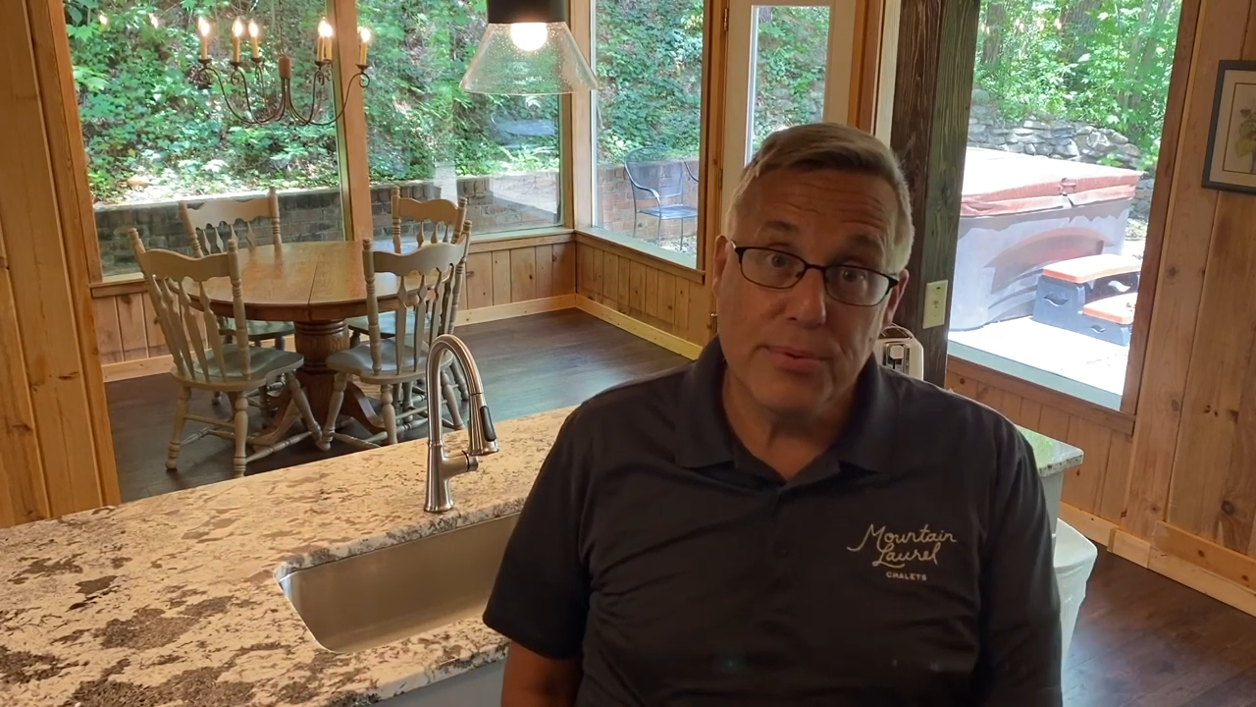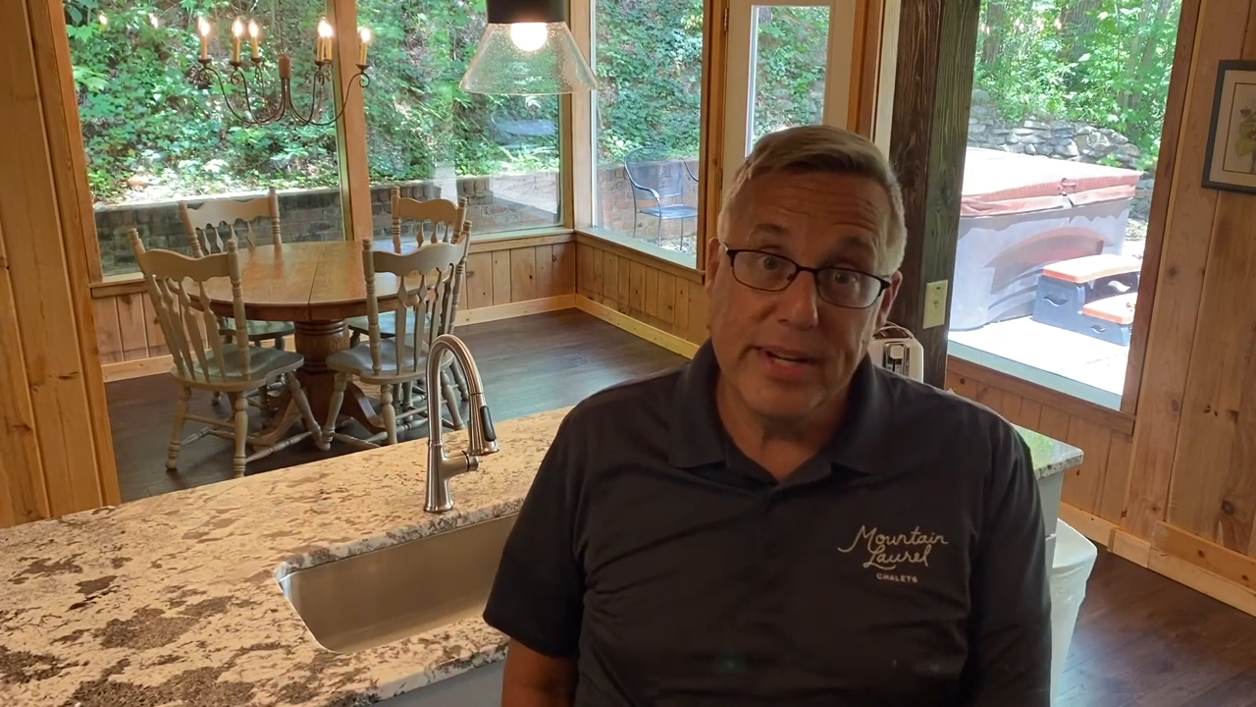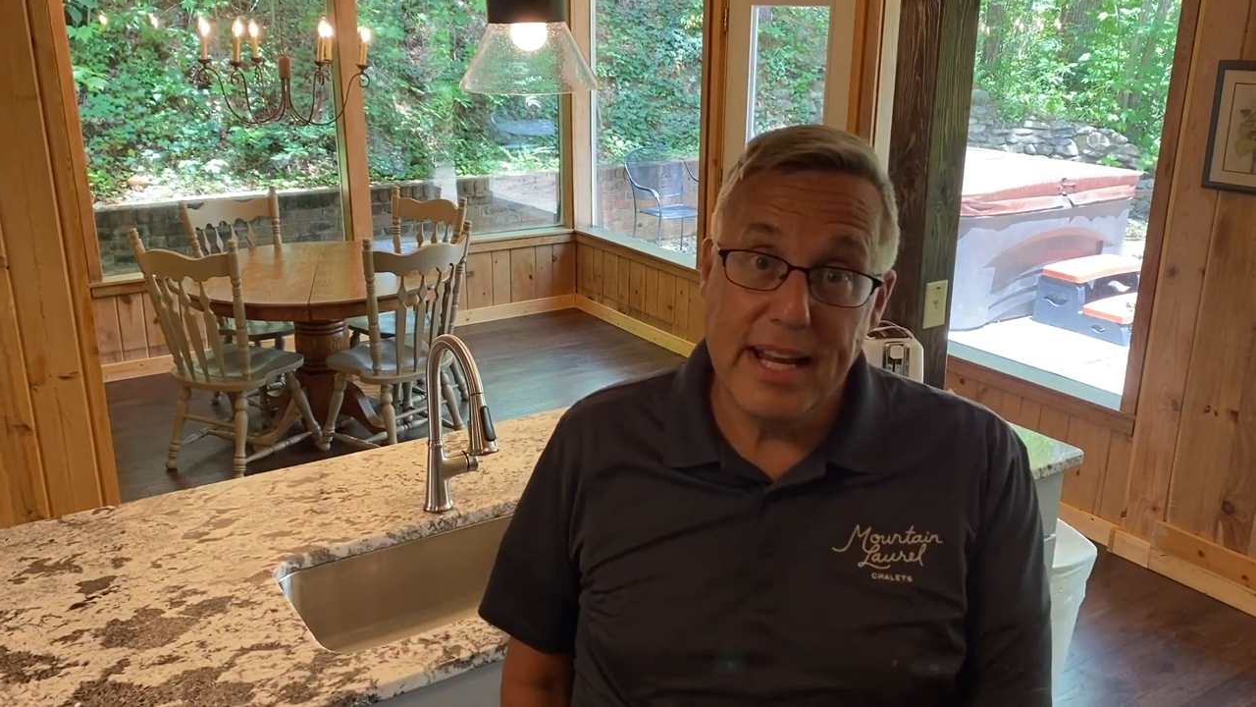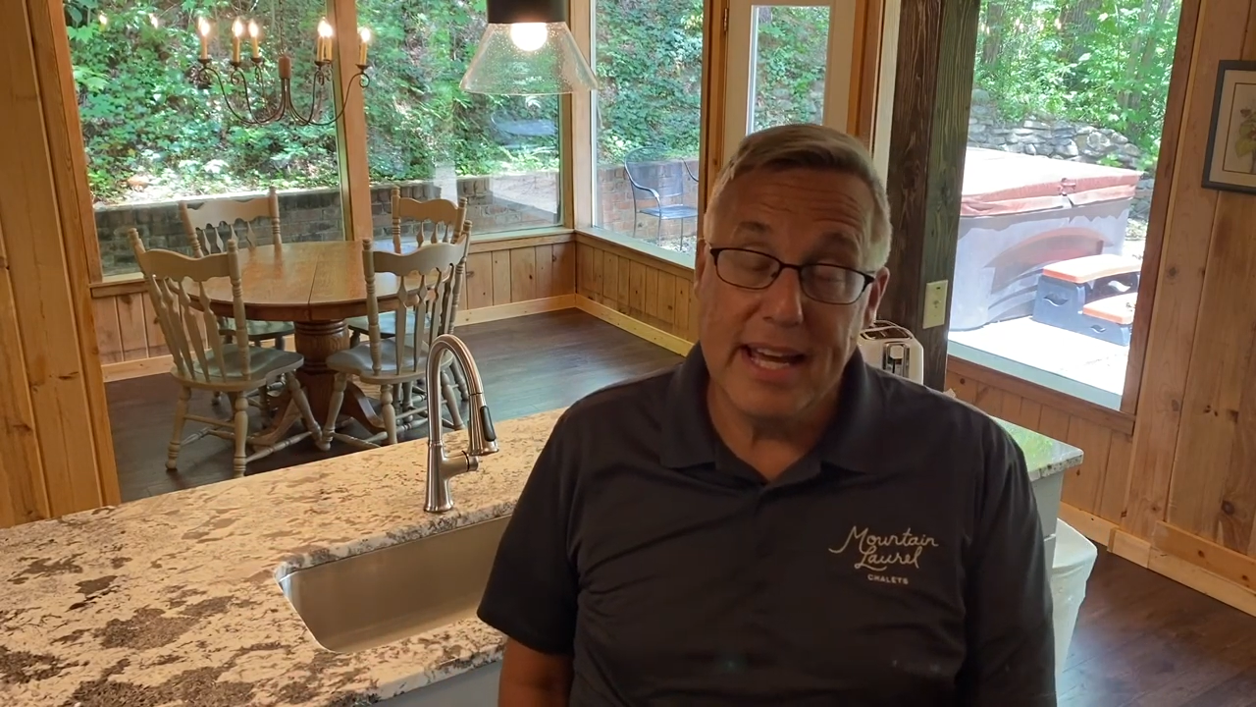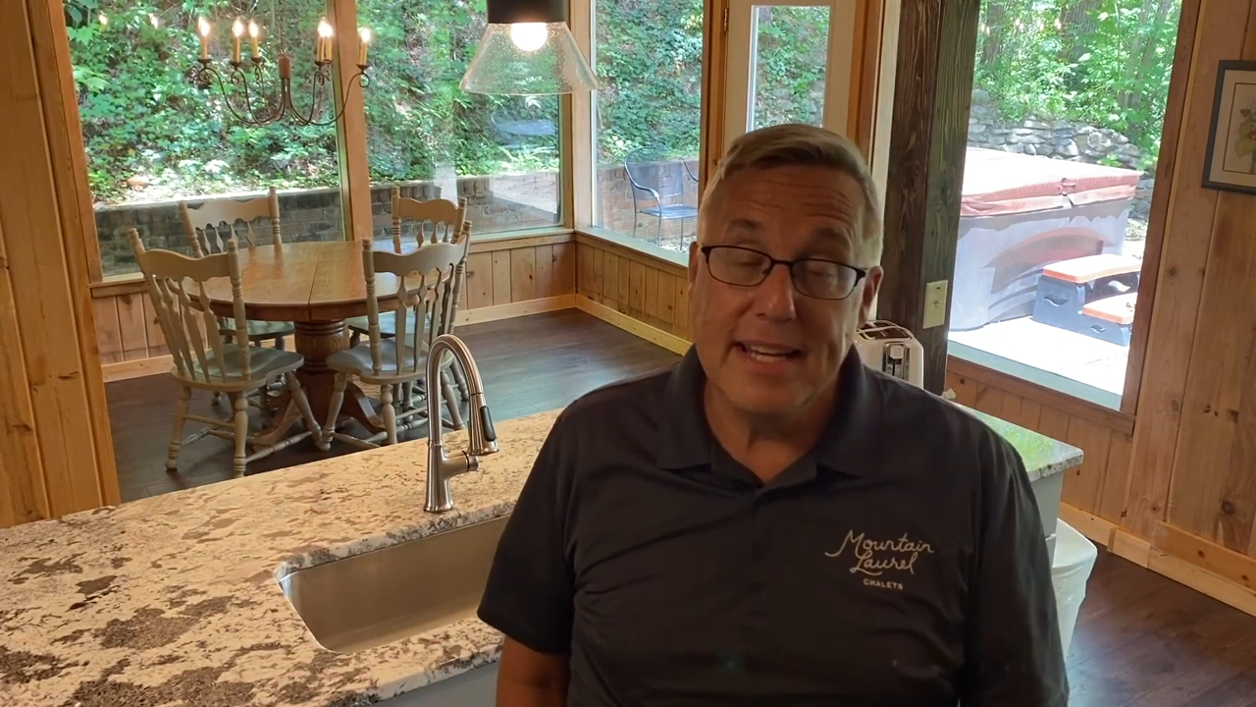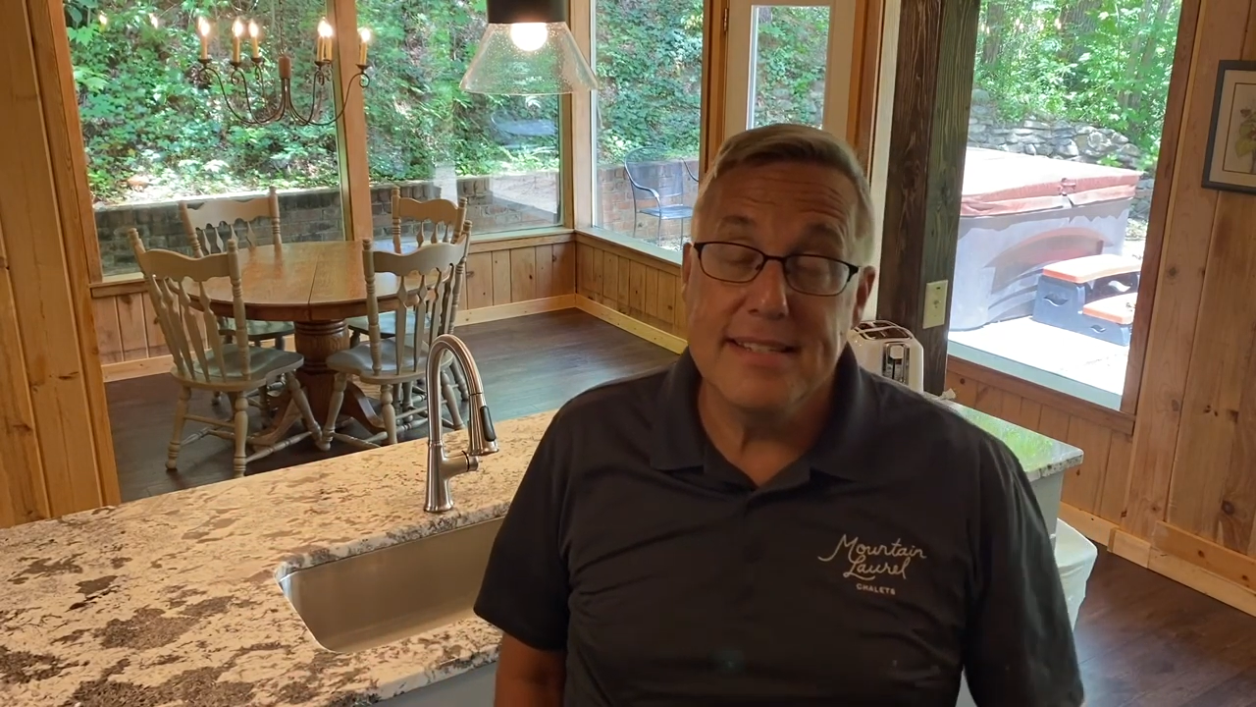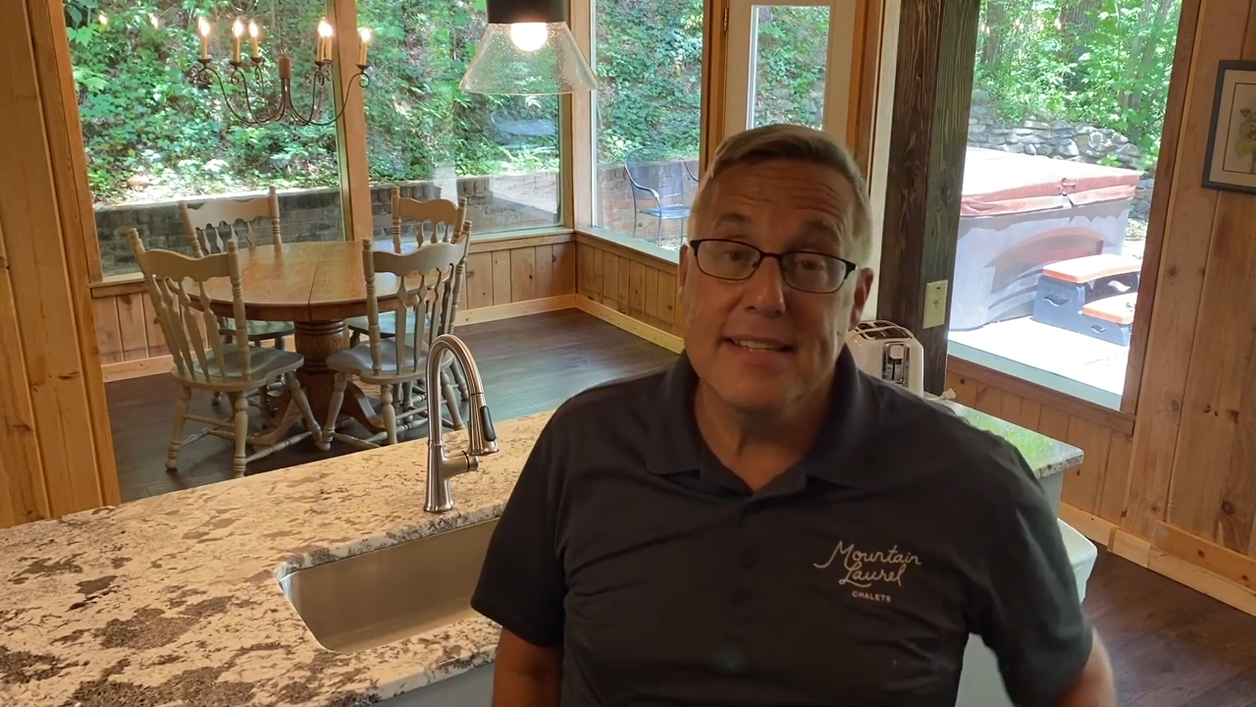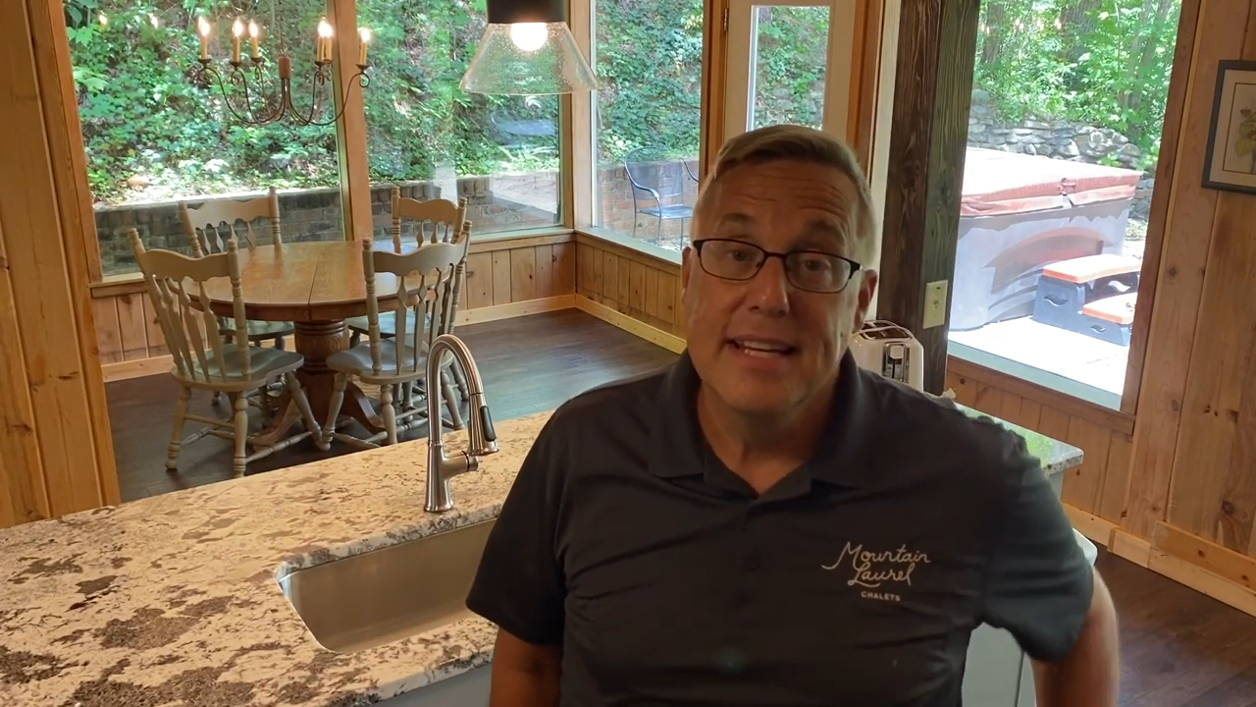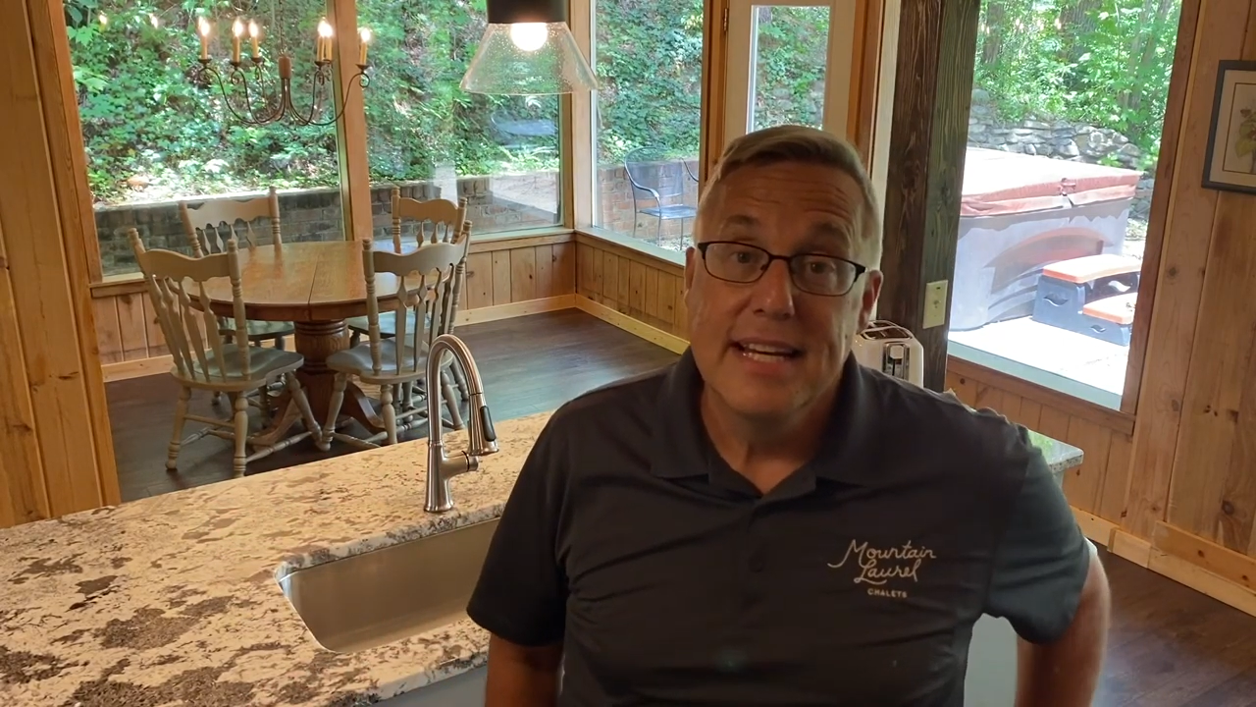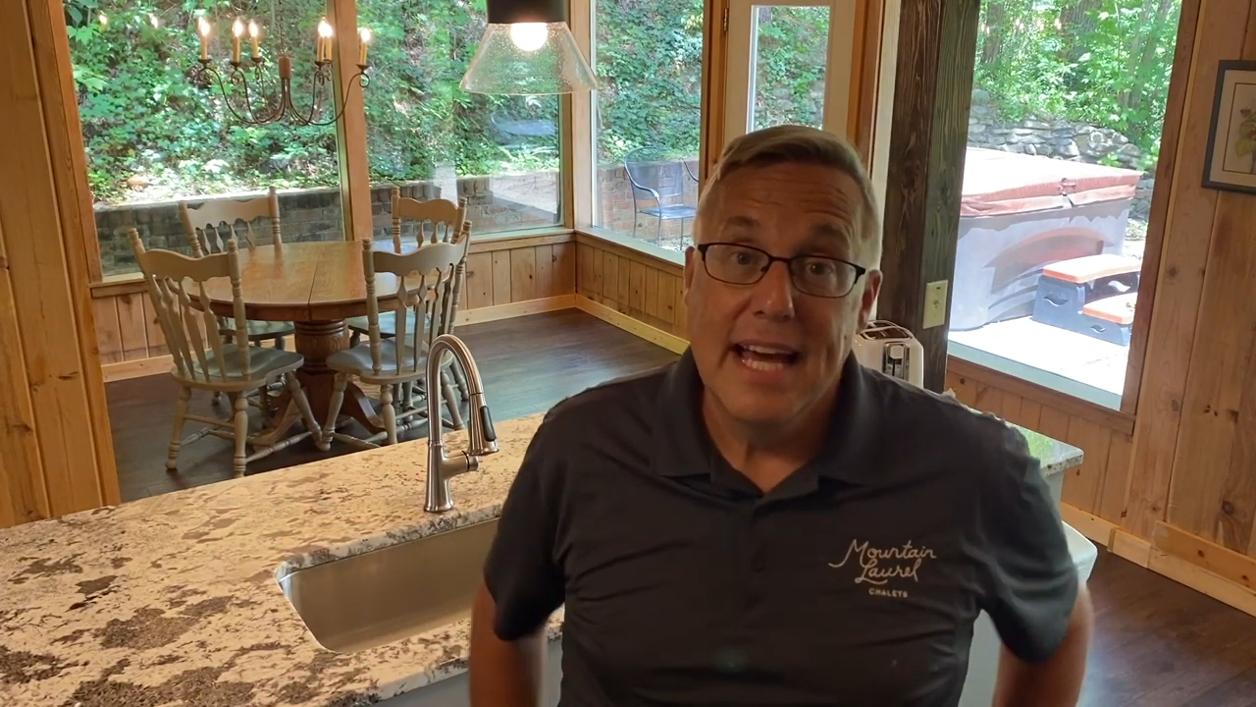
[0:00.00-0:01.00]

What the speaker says: 3 days,